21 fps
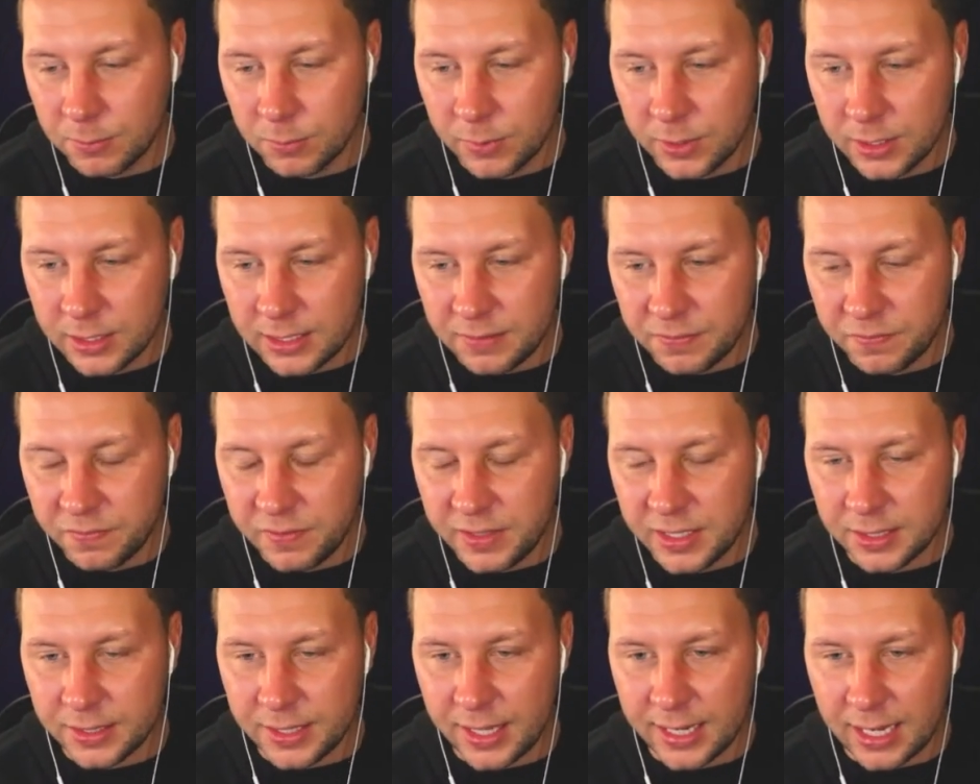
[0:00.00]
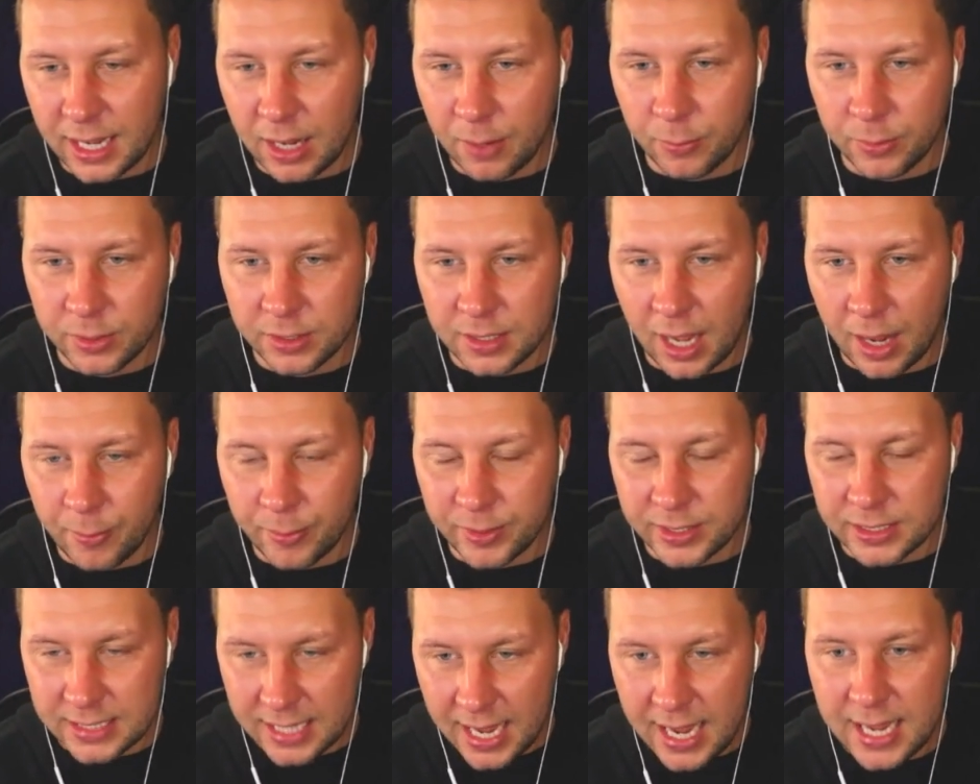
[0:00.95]
really feel like I would I
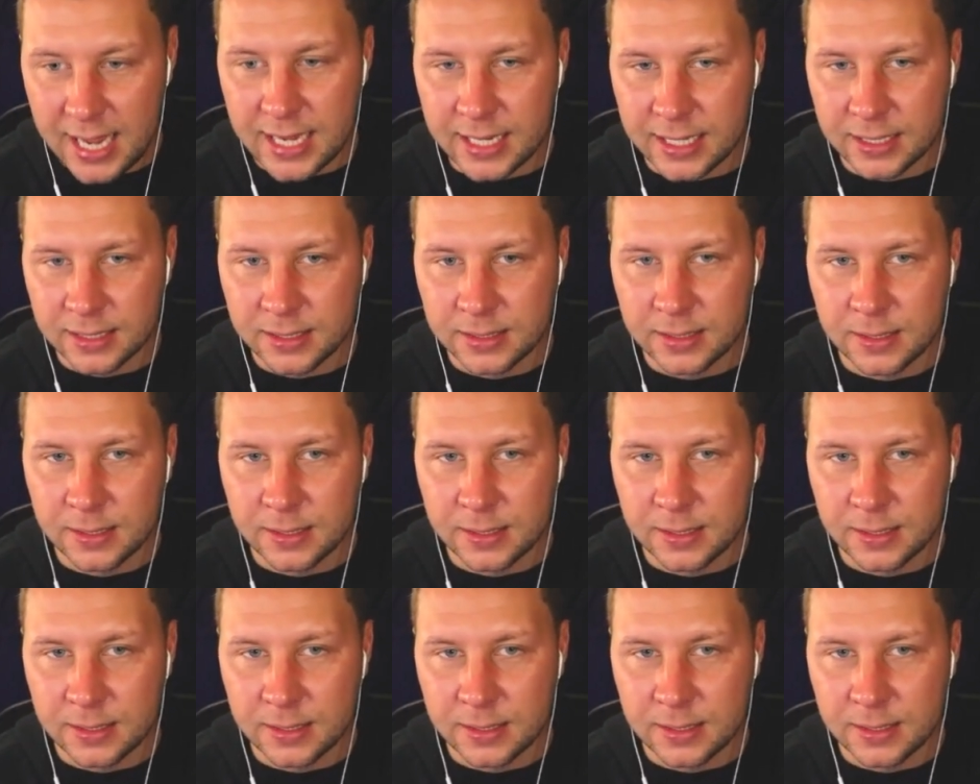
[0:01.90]
would take